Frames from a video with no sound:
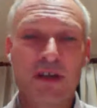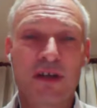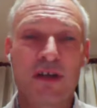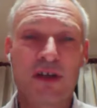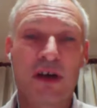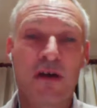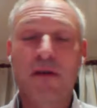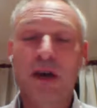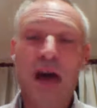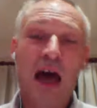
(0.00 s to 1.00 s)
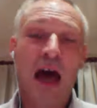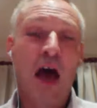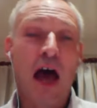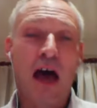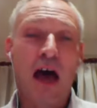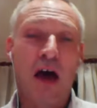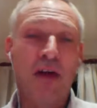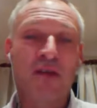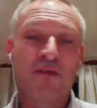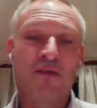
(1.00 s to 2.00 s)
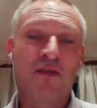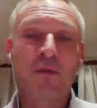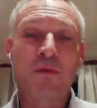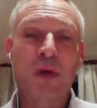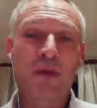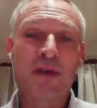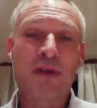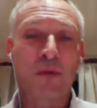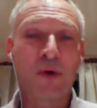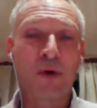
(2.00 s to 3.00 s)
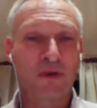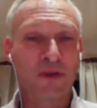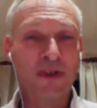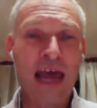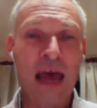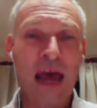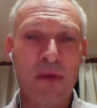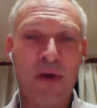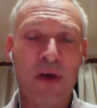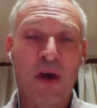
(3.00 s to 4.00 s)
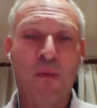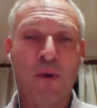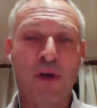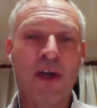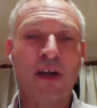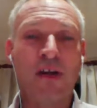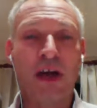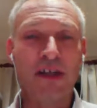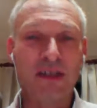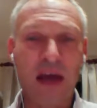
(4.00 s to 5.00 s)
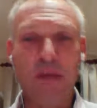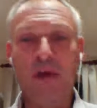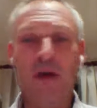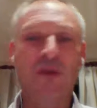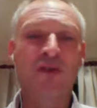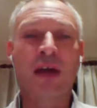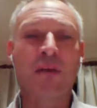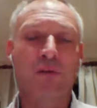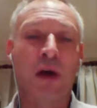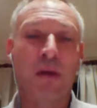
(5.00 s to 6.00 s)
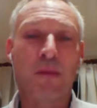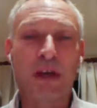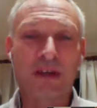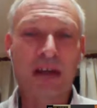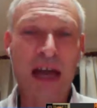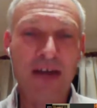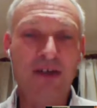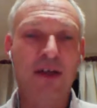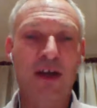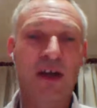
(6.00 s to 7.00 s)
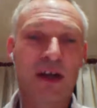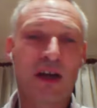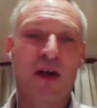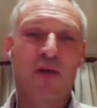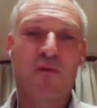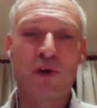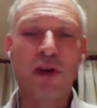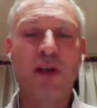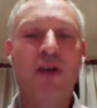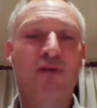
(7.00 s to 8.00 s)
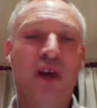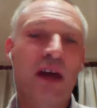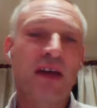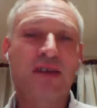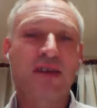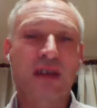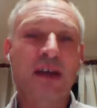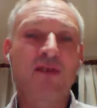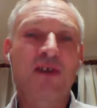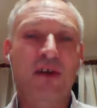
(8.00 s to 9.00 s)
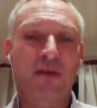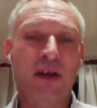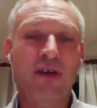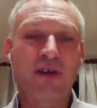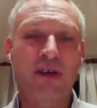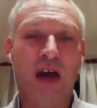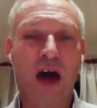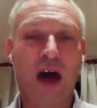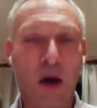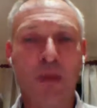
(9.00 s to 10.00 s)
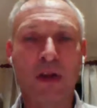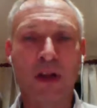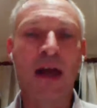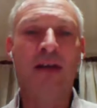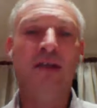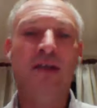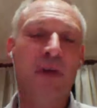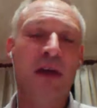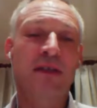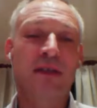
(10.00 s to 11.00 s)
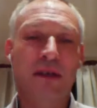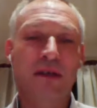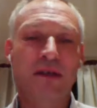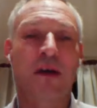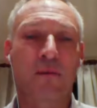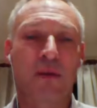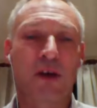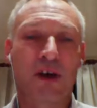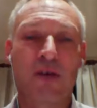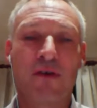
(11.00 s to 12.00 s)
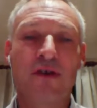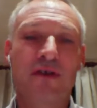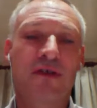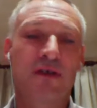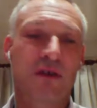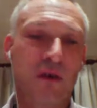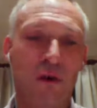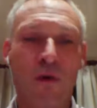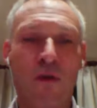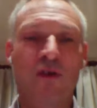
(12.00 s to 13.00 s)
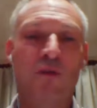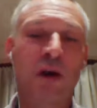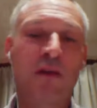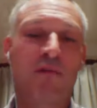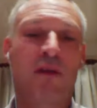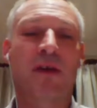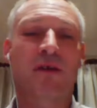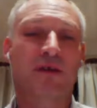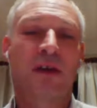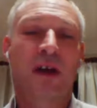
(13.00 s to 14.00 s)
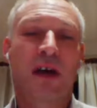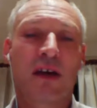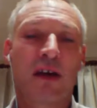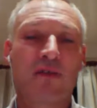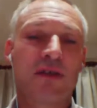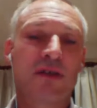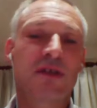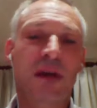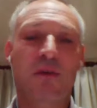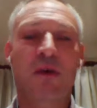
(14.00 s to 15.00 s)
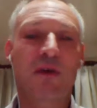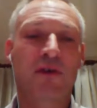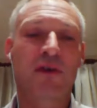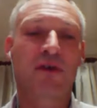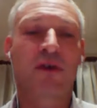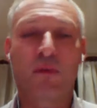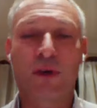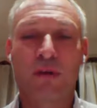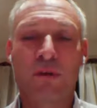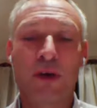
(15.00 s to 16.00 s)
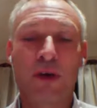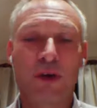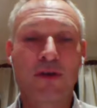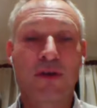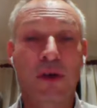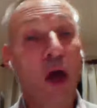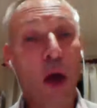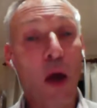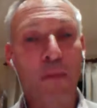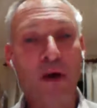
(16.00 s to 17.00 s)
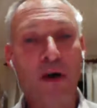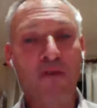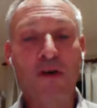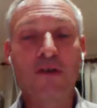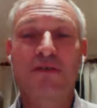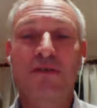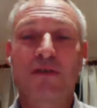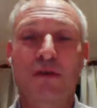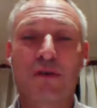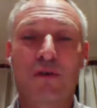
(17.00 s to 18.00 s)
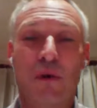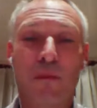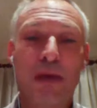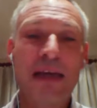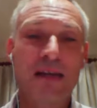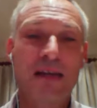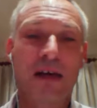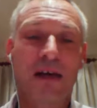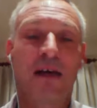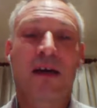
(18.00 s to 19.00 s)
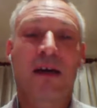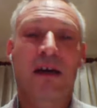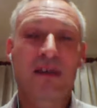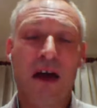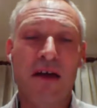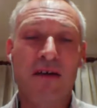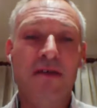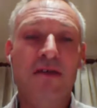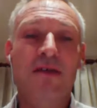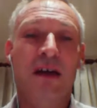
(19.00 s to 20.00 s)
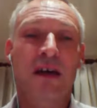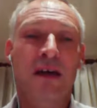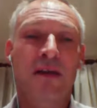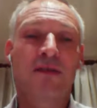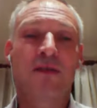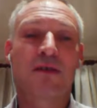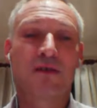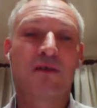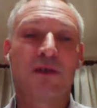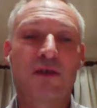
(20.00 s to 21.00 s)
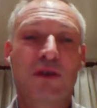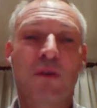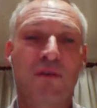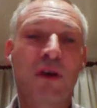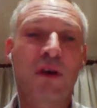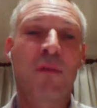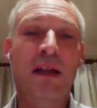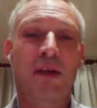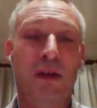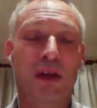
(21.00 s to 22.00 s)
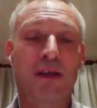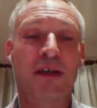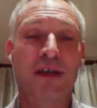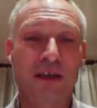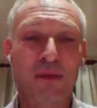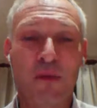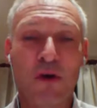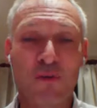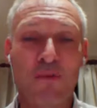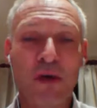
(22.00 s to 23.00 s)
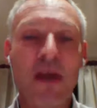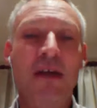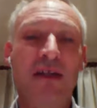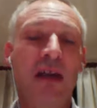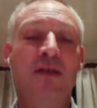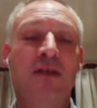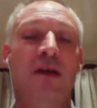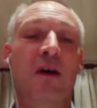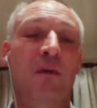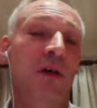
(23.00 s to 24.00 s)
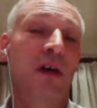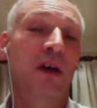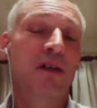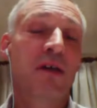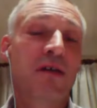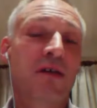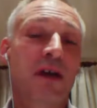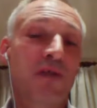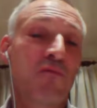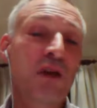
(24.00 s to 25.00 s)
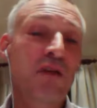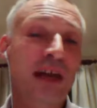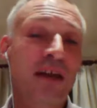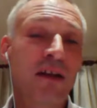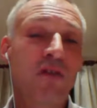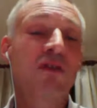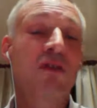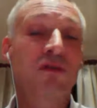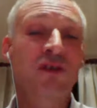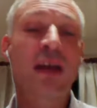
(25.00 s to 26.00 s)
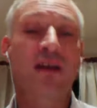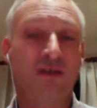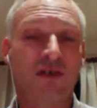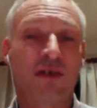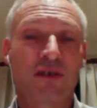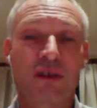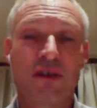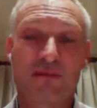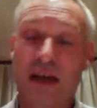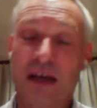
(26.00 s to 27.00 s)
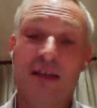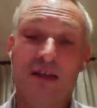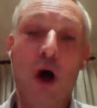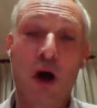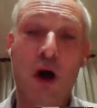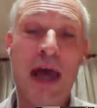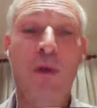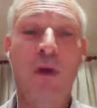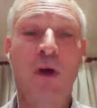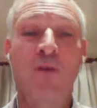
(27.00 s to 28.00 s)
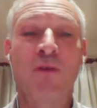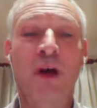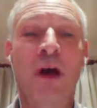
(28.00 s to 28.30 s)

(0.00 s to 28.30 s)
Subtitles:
So I think James Webb is an important step, but we need a step beyond James Webb, which actually really creates a second-generation Hubble-like space telescope that covers all those wavelengths and gives us the same coverage that we're used to. But of course, to do better science and to do some of the fundamental things, it needs to be a much bigger telescope. So it's a real technological challenge, and it's not going to happen overnight.